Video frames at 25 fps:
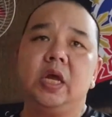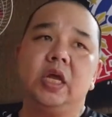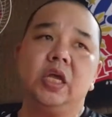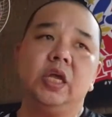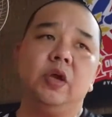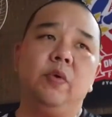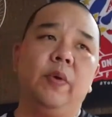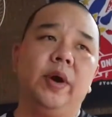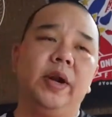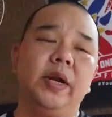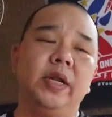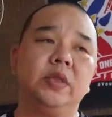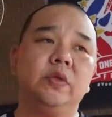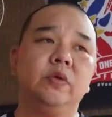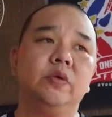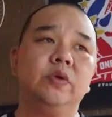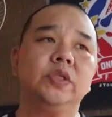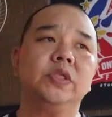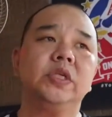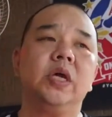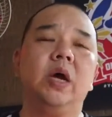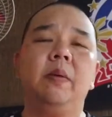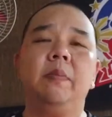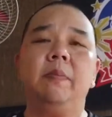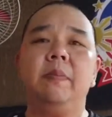You want to do
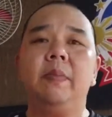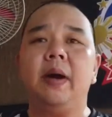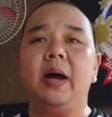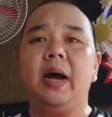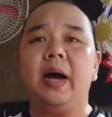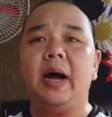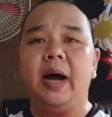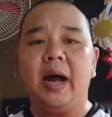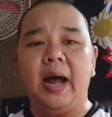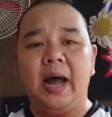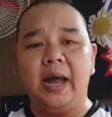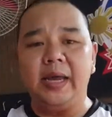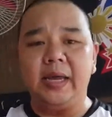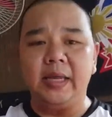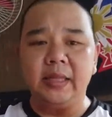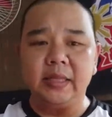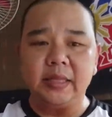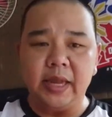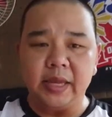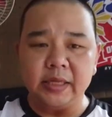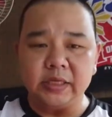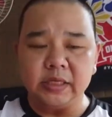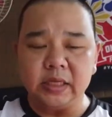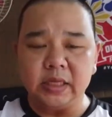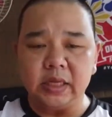some high
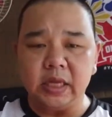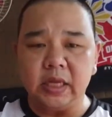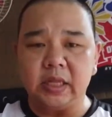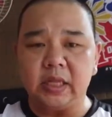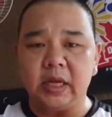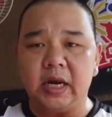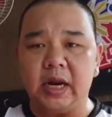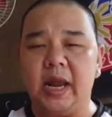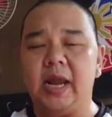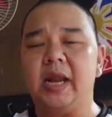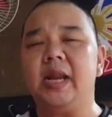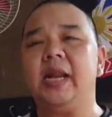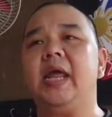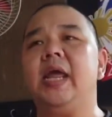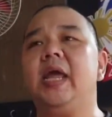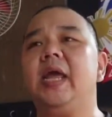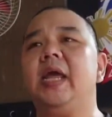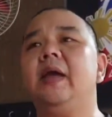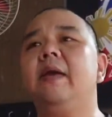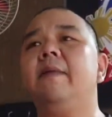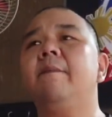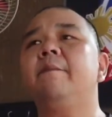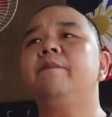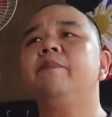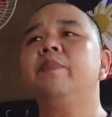intensity
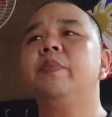training.